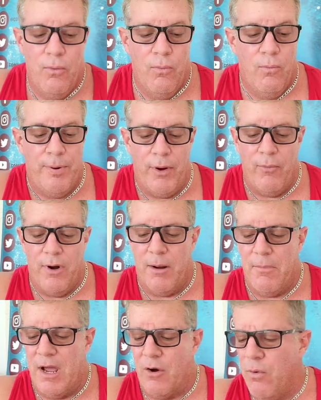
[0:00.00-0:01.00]
But what
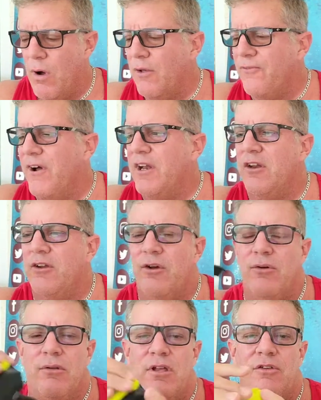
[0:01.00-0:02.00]
I'm not qualified to
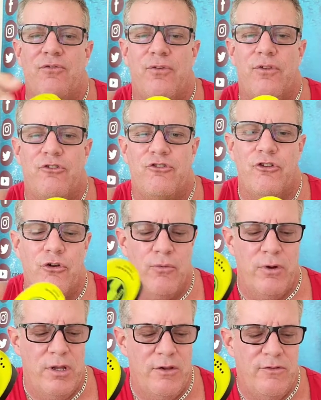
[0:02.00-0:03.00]
do, at least for the
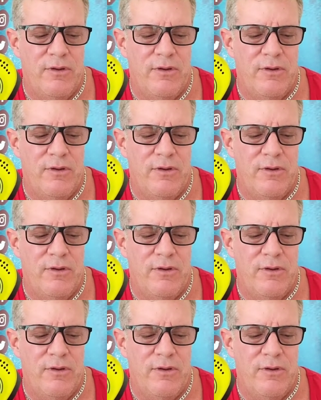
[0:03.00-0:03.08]
Sherwoods,